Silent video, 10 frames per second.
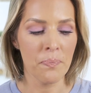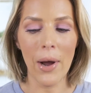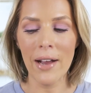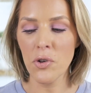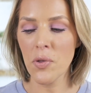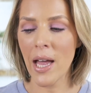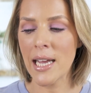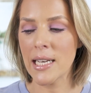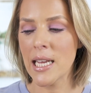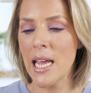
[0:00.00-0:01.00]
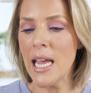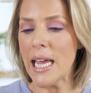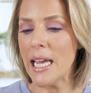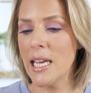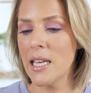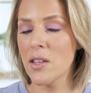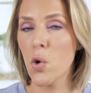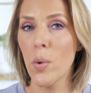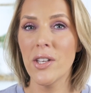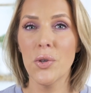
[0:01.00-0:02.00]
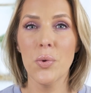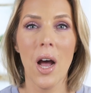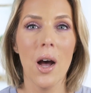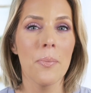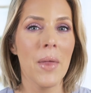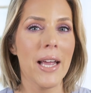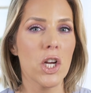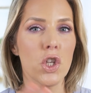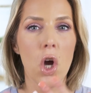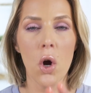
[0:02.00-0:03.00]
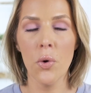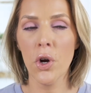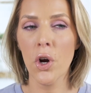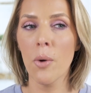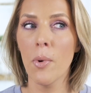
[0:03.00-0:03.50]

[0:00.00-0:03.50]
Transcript: Now, after that is going to come like a toner,